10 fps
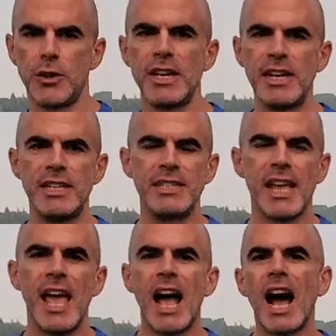needs.
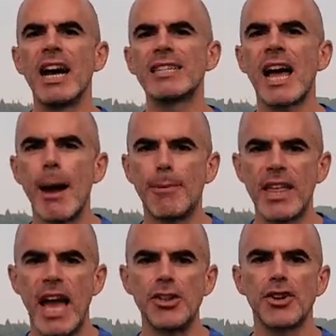On top of
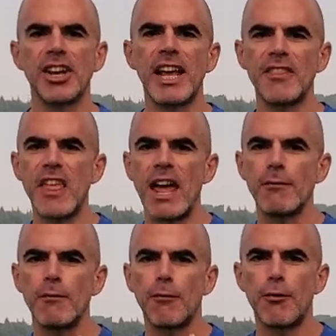that, you're gonna get that
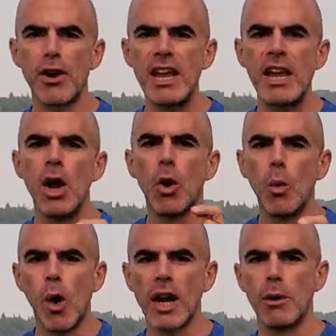free
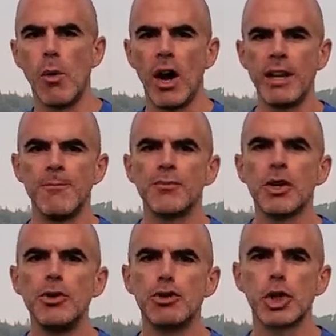one-on-one
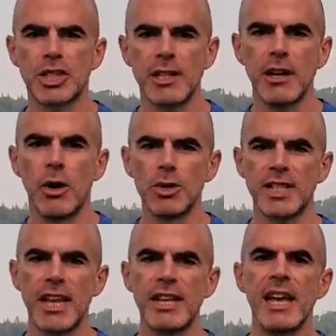nutrition and goal
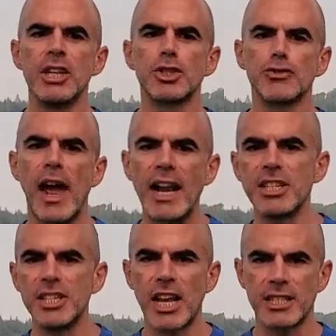setting
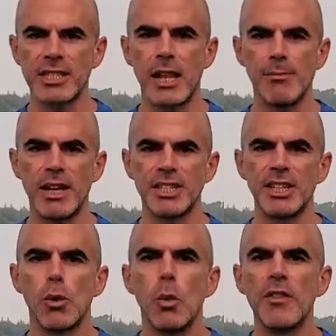strategy session that I
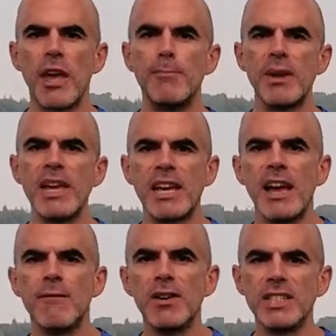mentioned with a Peak
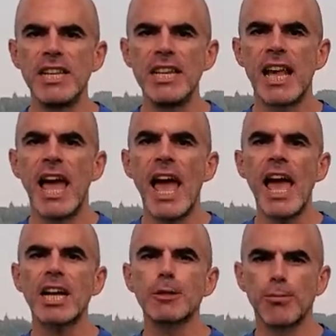Physique
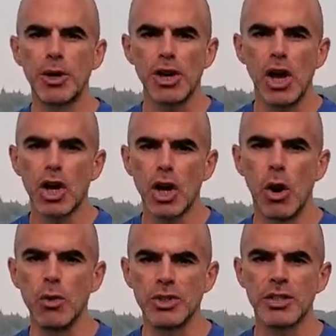expert
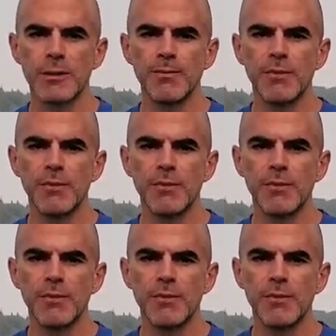coach.